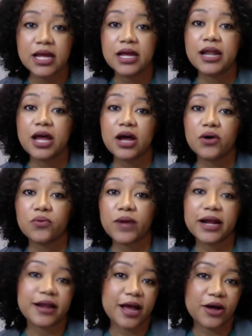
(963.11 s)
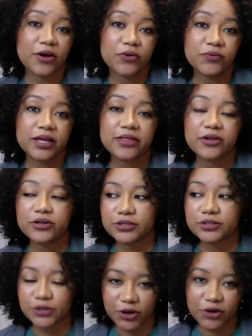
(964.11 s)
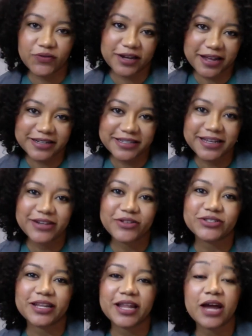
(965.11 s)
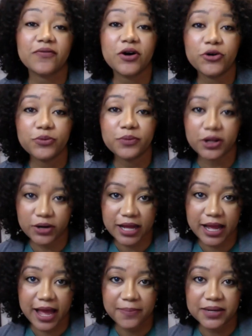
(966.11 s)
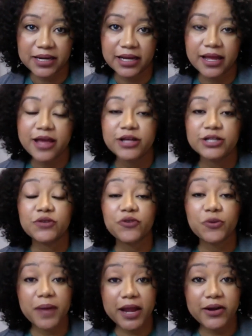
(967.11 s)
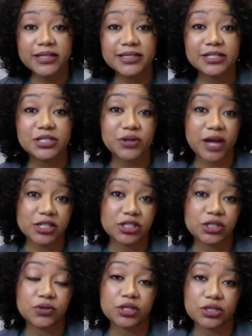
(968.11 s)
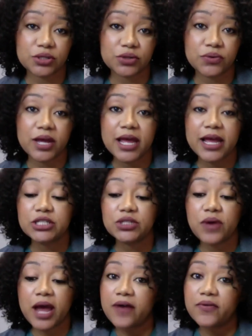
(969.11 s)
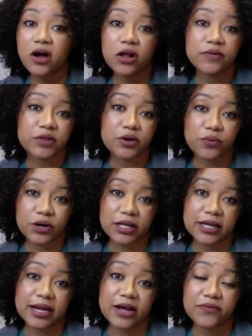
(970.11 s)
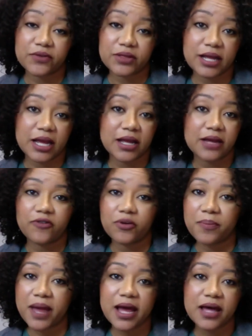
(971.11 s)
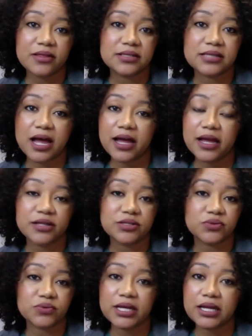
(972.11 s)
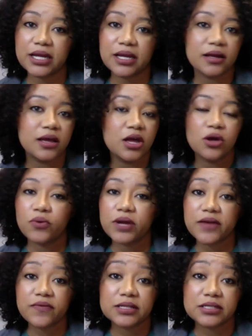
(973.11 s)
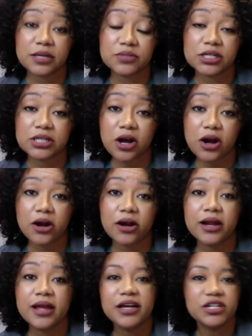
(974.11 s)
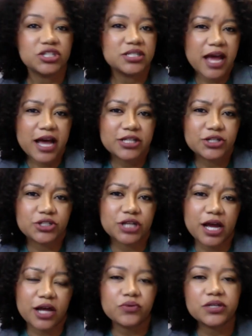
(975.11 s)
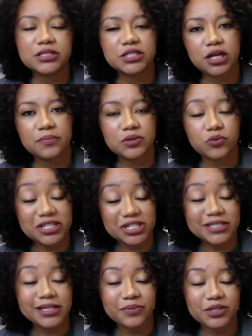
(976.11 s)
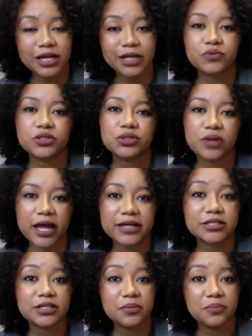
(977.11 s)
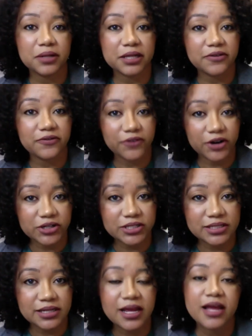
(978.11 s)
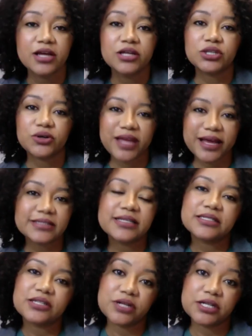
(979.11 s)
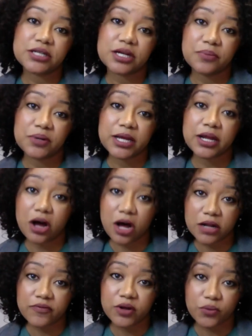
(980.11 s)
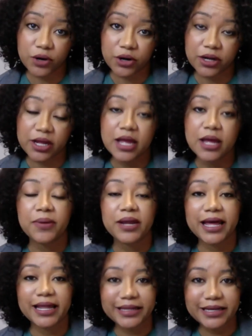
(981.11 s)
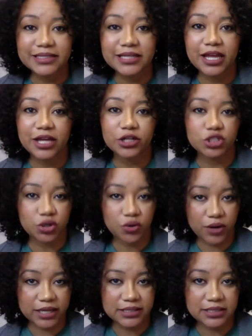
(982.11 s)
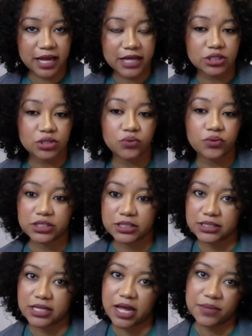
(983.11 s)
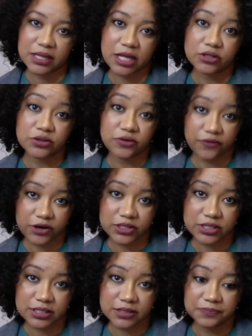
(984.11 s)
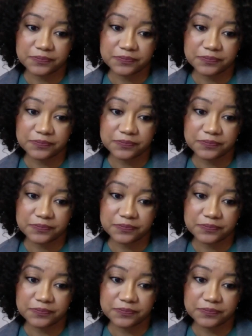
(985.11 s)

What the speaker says: Now, right now, there's COVID-19 and there's a lot of home learning happening. So for parents, a strategy you could do is you have all of their work laid out for the day for math, science, reading, whatever the subjects are. Just ask your child, which subject would you like to complete first? So yes, they still need to complete all of their work, but at least they get a choice as to which assignment they'll do first.